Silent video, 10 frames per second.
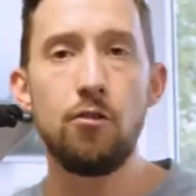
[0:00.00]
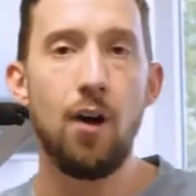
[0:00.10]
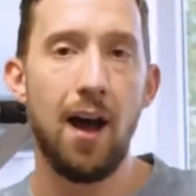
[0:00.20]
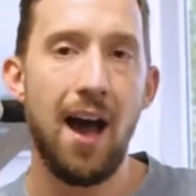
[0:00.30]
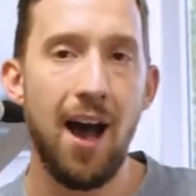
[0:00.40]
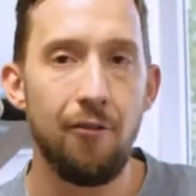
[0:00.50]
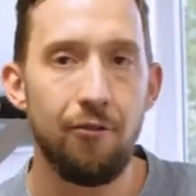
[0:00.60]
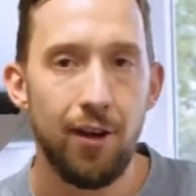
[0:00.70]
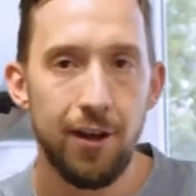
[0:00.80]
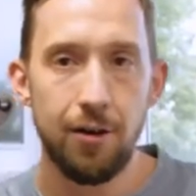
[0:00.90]
you have
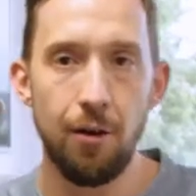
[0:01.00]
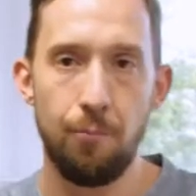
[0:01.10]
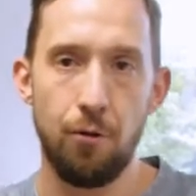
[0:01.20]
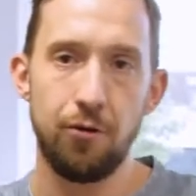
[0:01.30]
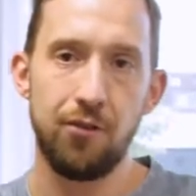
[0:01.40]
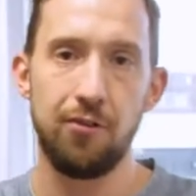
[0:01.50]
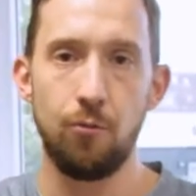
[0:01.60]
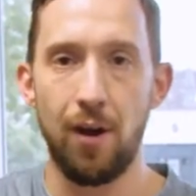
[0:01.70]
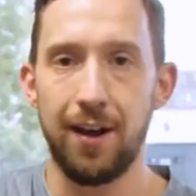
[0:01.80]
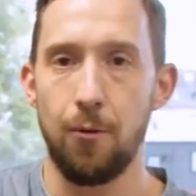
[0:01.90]
your process
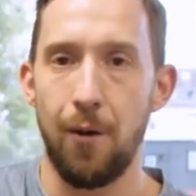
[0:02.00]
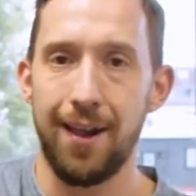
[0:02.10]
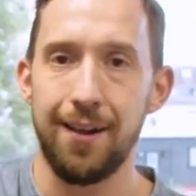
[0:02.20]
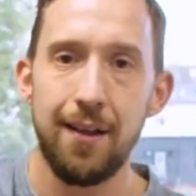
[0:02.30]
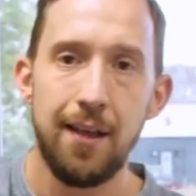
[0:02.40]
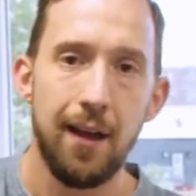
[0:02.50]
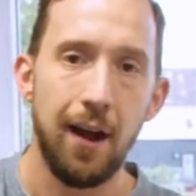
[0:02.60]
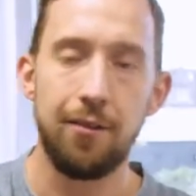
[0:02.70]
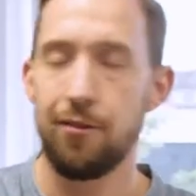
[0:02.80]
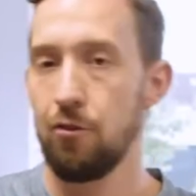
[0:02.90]
running well,
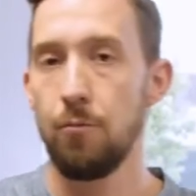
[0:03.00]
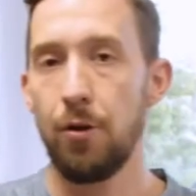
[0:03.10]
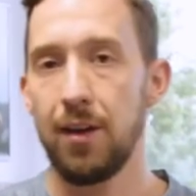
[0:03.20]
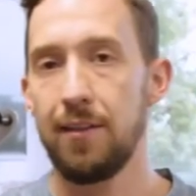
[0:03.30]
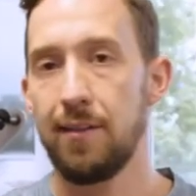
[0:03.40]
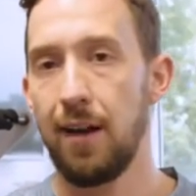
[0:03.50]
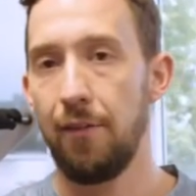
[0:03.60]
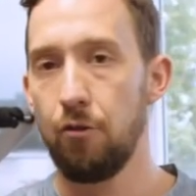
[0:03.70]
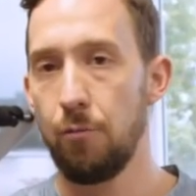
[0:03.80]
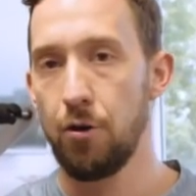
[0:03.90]
it's super easy
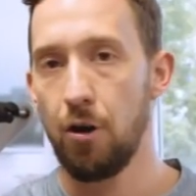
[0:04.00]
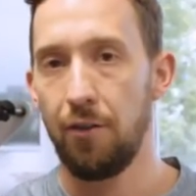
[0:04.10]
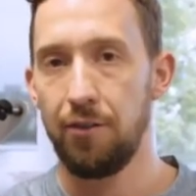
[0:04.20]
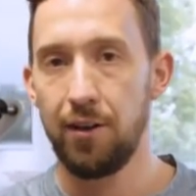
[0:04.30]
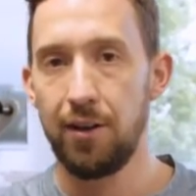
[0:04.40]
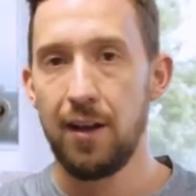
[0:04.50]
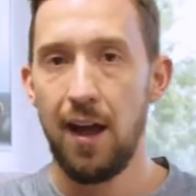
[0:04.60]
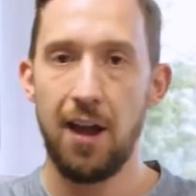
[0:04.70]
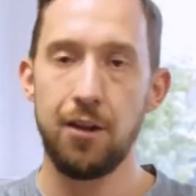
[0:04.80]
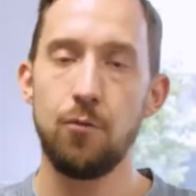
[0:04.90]
and super constant,
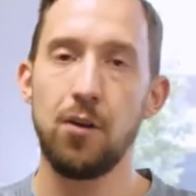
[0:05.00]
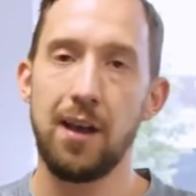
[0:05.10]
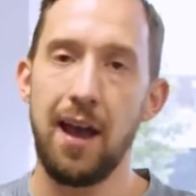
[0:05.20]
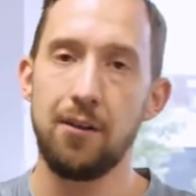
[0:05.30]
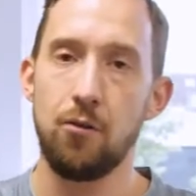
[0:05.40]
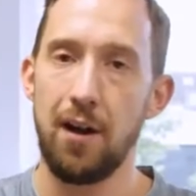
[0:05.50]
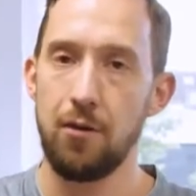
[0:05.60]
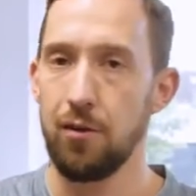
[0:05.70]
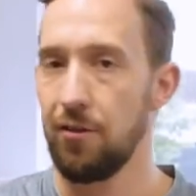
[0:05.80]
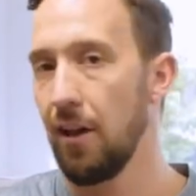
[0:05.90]
and you will get great
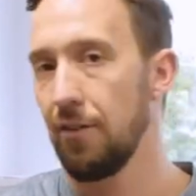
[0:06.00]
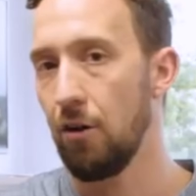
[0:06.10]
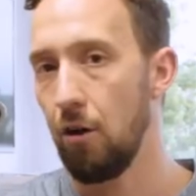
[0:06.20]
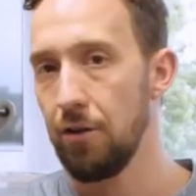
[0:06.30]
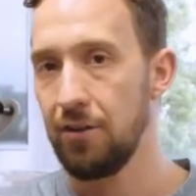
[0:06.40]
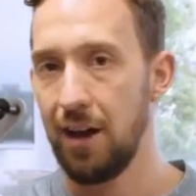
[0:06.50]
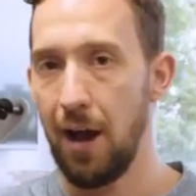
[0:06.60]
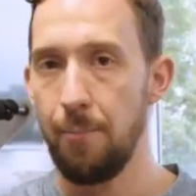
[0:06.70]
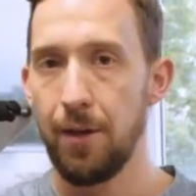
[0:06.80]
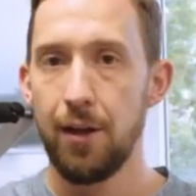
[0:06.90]
results all the
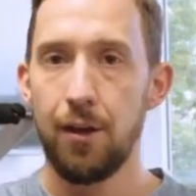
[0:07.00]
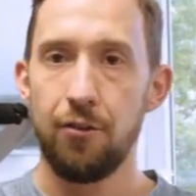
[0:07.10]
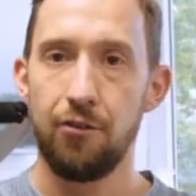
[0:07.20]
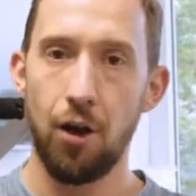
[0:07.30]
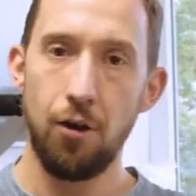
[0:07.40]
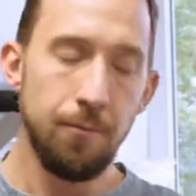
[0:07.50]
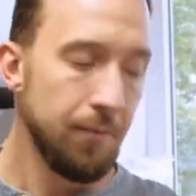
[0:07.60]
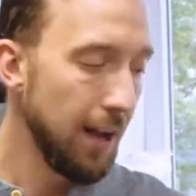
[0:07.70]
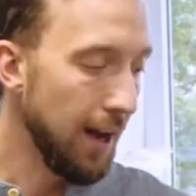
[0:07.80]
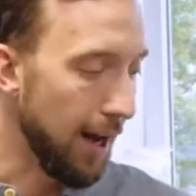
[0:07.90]
time. So
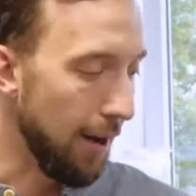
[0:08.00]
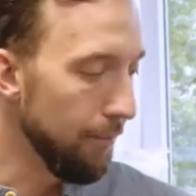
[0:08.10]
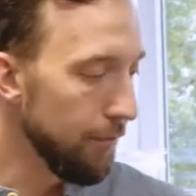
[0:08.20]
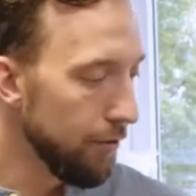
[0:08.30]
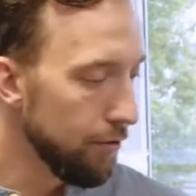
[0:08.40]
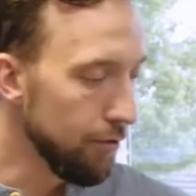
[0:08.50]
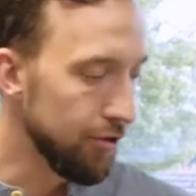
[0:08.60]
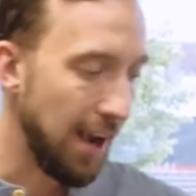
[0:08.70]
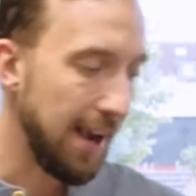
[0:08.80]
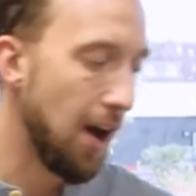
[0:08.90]
to
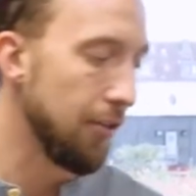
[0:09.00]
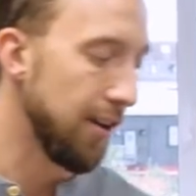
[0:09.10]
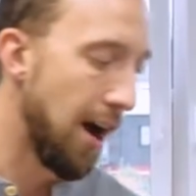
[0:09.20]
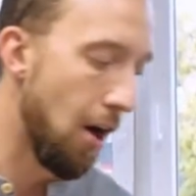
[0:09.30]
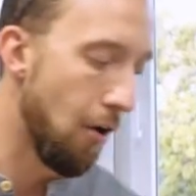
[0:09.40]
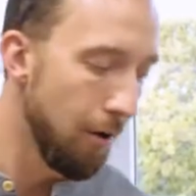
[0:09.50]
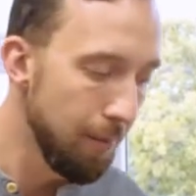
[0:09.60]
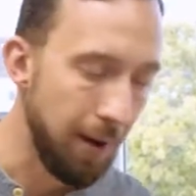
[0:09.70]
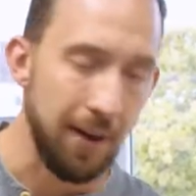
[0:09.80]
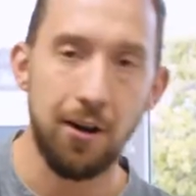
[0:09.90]
check out how
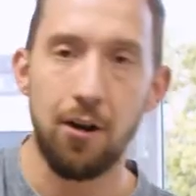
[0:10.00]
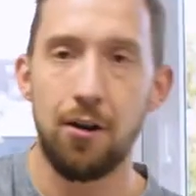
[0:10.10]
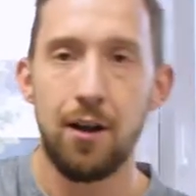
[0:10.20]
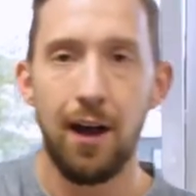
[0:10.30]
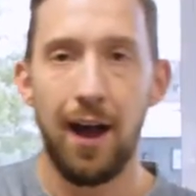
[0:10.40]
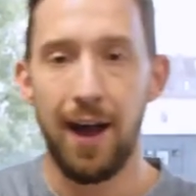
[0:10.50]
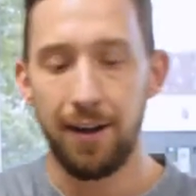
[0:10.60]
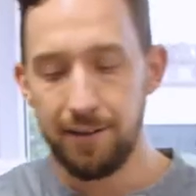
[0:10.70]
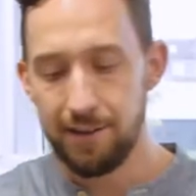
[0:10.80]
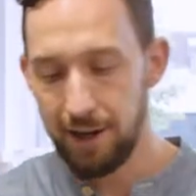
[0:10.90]
Panda
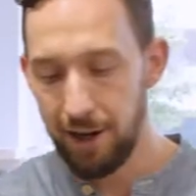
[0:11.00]
and